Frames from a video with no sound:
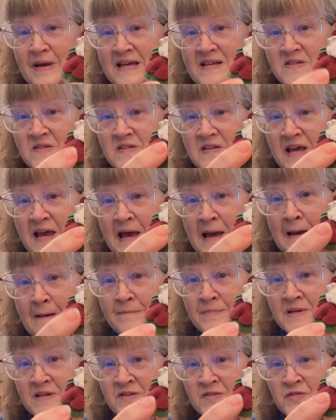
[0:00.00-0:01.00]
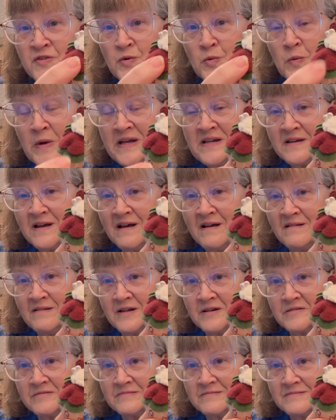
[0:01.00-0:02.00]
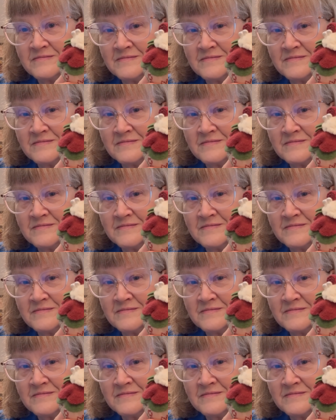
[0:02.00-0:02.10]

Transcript: base cap is the red color.